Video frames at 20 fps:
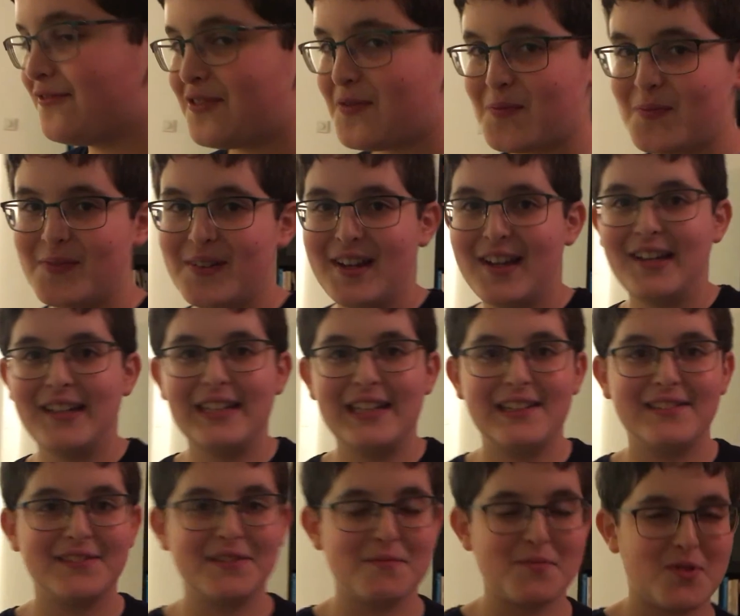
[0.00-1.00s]
from
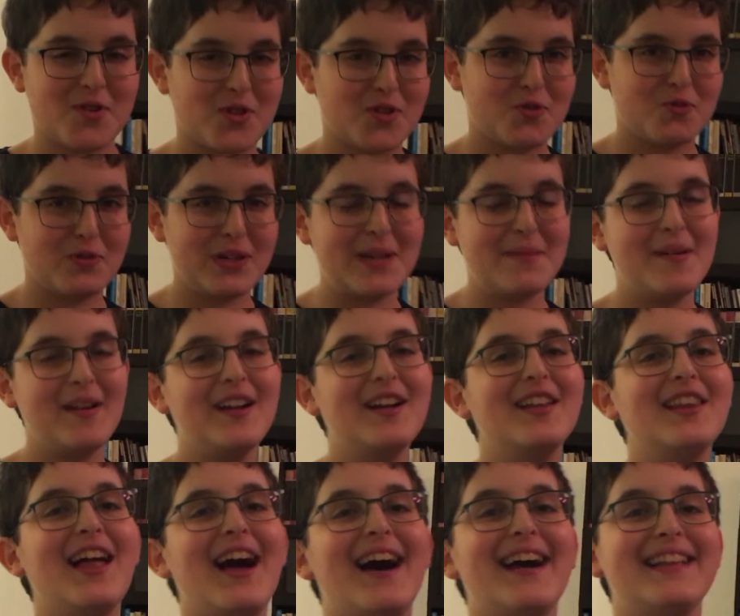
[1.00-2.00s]
screaming
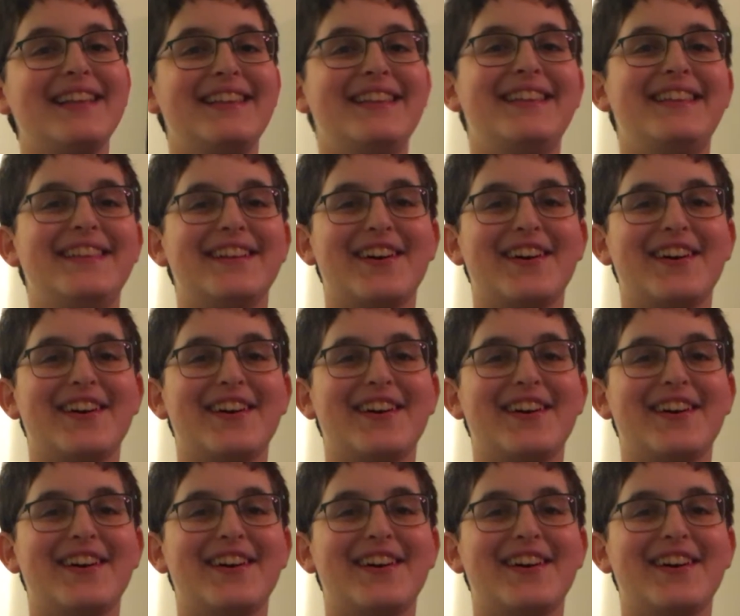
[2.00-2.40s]
a lot,